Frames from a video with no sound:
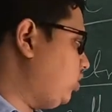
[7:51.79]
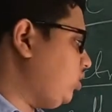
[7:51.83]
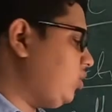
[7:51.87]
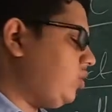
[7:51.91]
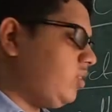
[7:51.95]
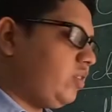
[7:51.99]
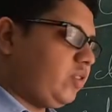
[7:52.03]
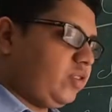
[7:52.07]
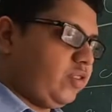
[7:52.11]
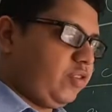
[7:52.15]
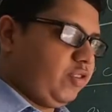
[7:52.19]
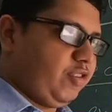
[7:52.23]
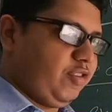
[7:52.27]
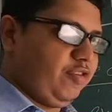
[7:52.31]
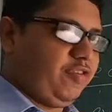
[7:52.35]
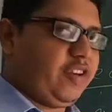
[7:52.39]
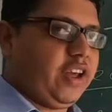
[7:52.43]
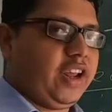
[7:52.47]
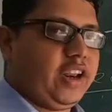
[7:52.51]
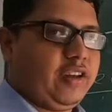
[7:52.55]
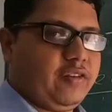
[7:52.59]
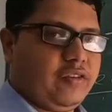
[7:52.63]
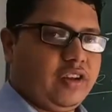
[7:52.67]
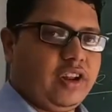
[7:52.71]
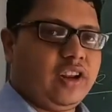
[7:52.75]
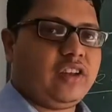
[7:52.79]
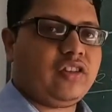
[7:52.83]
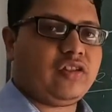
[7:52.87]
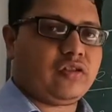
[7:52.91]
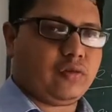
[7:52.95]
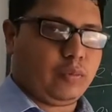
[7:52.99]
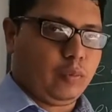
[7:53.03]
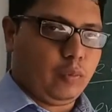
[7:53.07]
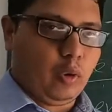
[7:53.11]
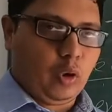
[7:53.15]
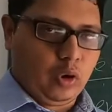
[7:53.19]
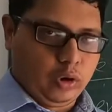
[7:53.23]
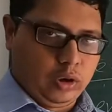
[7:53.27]
is very, very
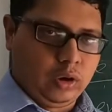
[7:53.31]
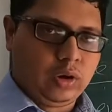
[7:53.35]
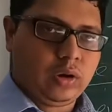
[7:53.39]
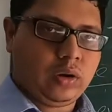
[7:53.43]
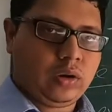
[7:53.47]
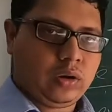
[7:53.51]
small.